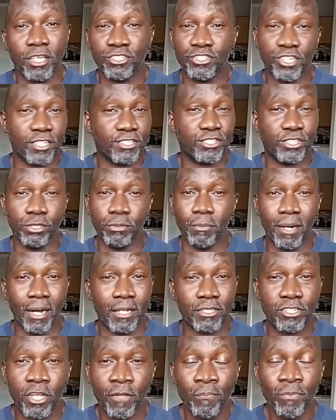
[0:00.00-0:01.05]
It's just too
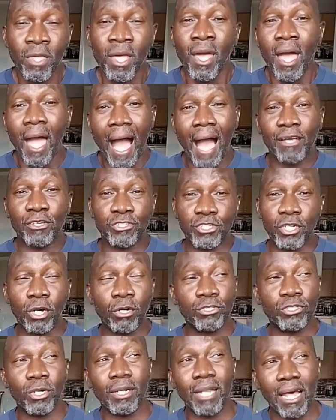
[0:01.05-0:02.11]
much. I used to
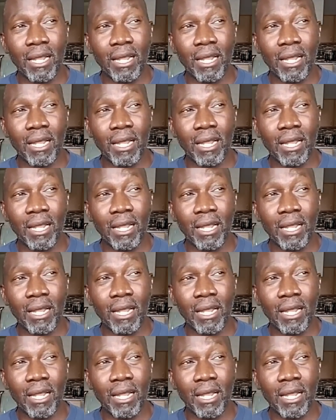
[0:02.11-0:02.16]
go to a